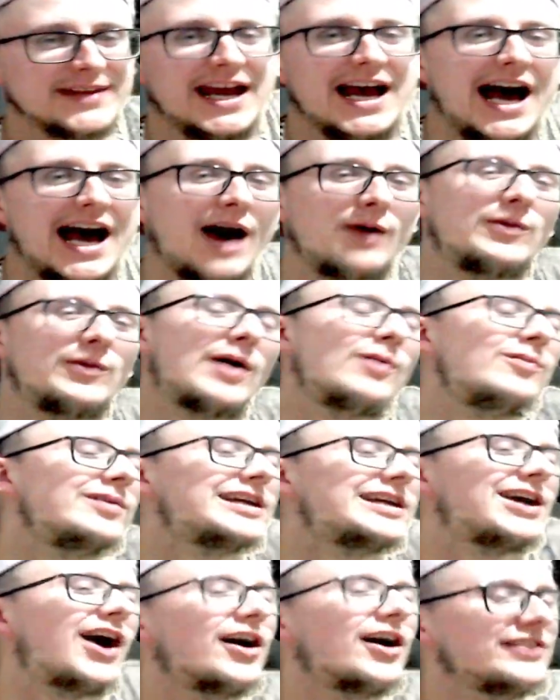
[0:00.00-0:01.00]
and when we
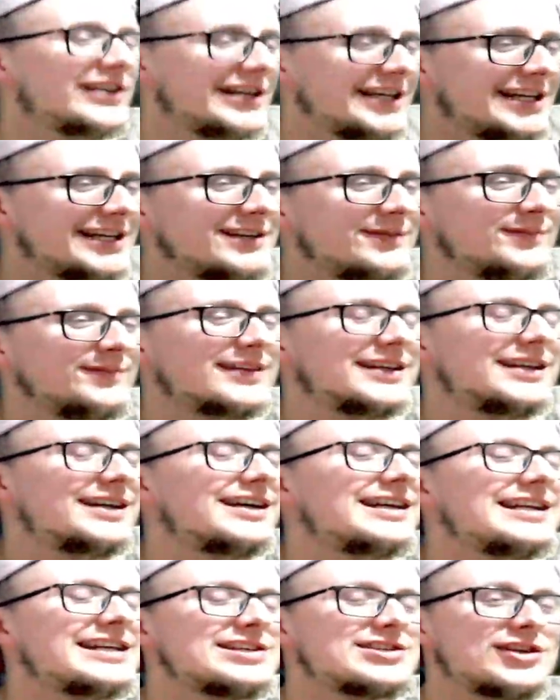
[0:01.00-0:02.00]
got there,
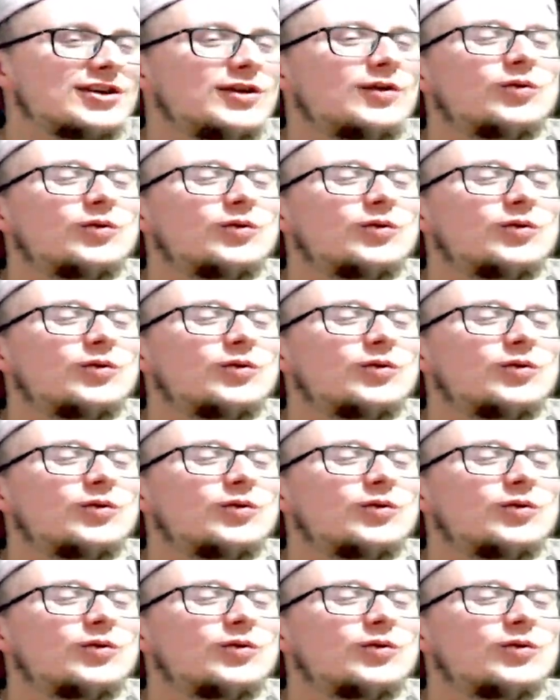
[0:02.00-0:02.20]
listen,